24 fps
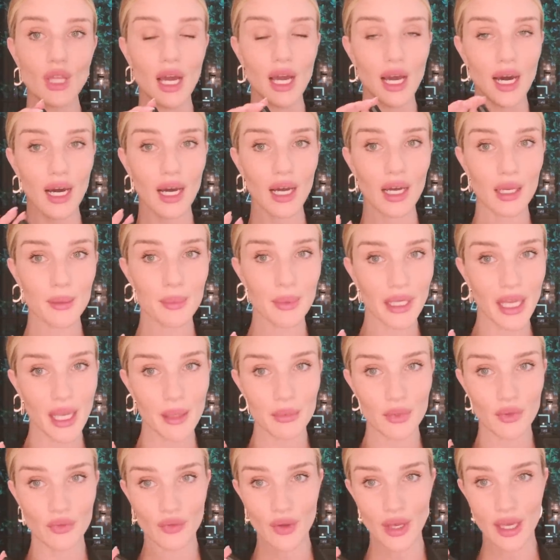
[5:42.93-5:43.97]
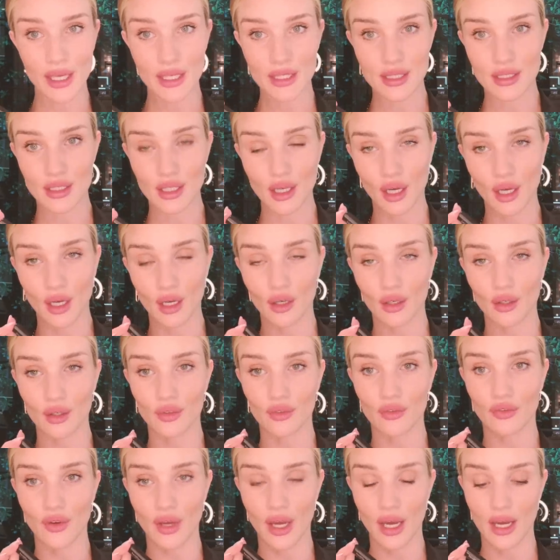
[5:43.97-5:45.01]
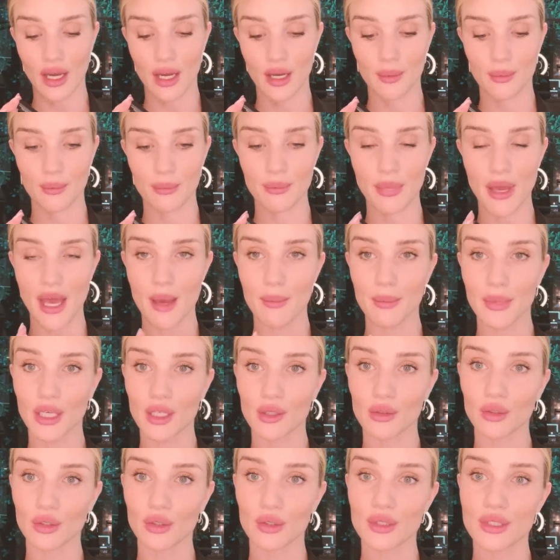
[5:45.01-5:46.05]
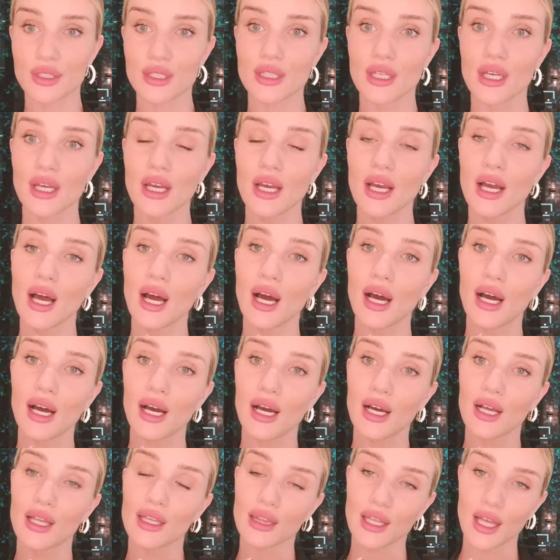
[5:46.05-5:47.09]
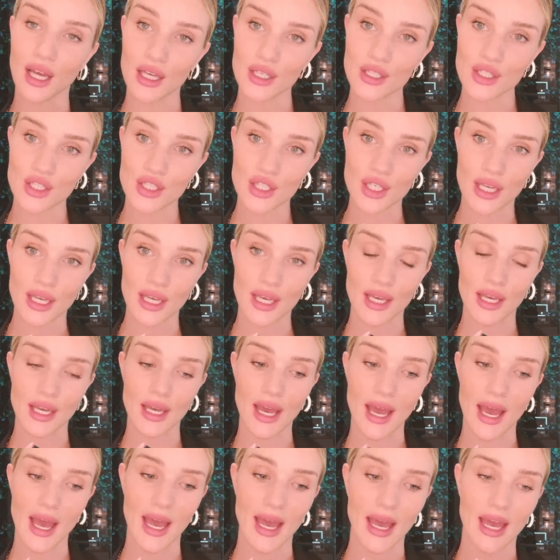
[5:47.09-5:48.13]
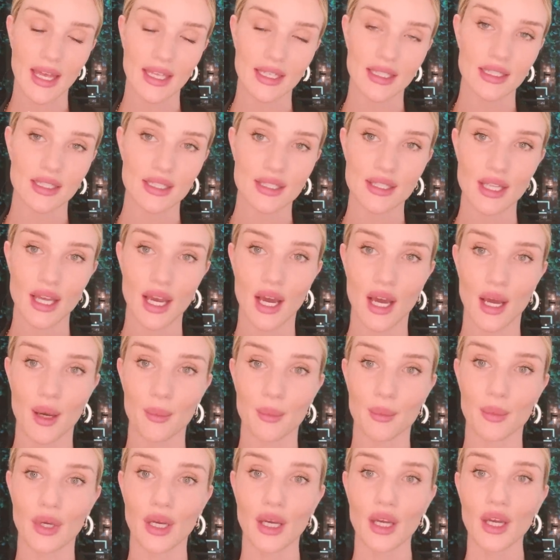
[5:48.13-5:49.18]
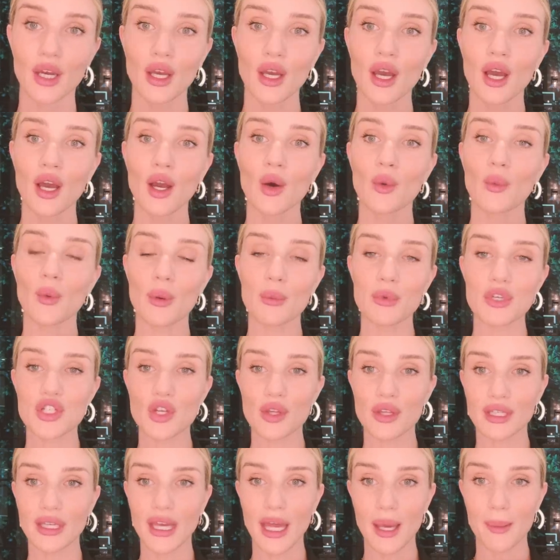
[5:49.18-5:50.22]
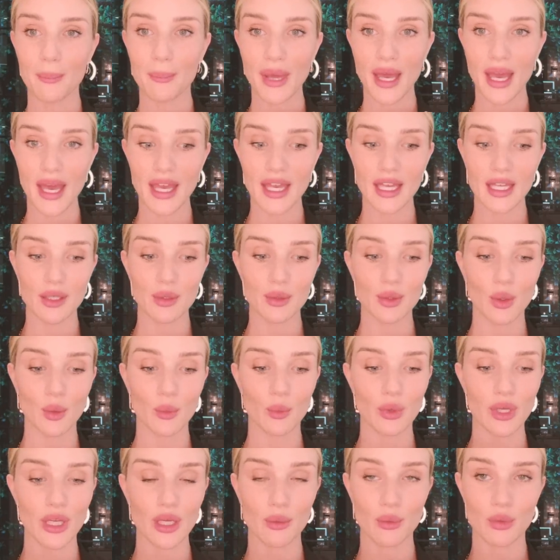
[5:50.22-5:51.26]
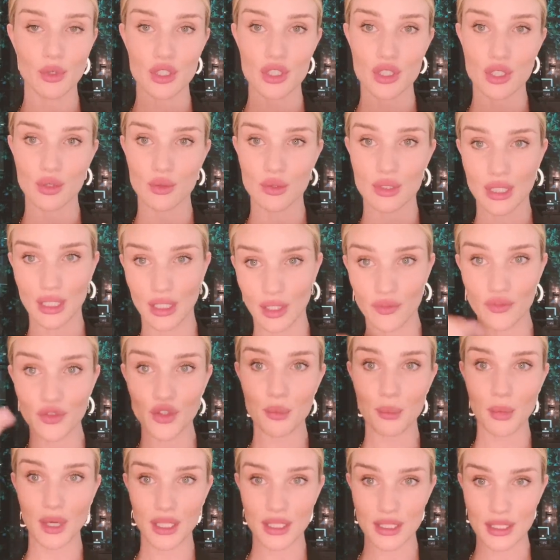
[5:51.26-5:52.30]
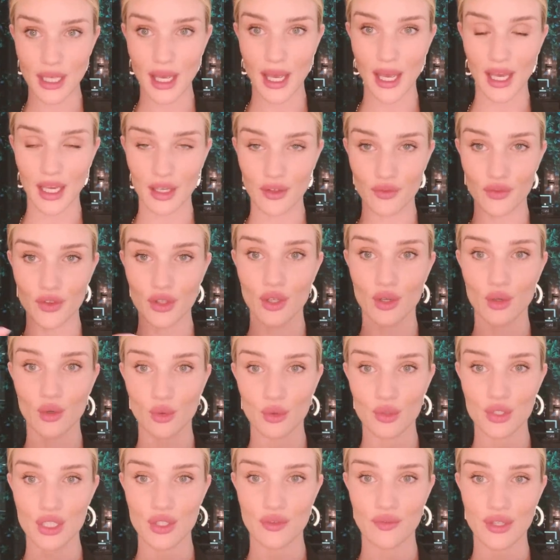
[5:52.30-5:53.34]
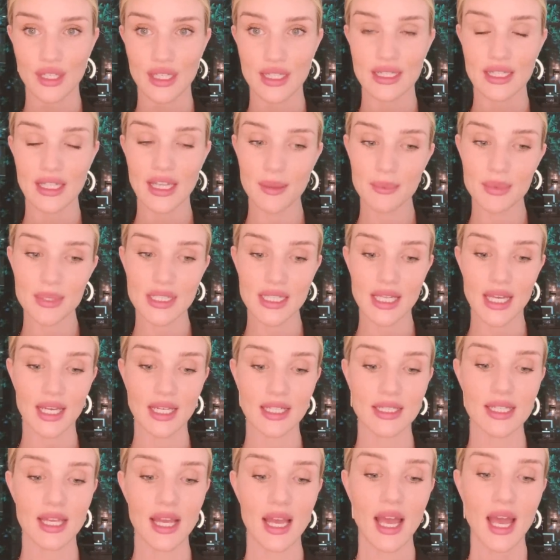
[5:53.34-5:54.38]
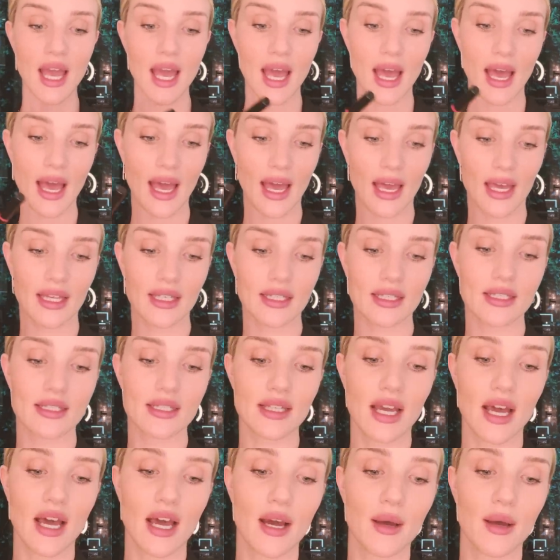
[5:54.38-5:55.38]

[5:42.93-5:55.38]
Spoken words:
I became the face of bareMinerals last year, and when we shot the campaign, we were shooting a few months ahead for the launch of these lipsticks. And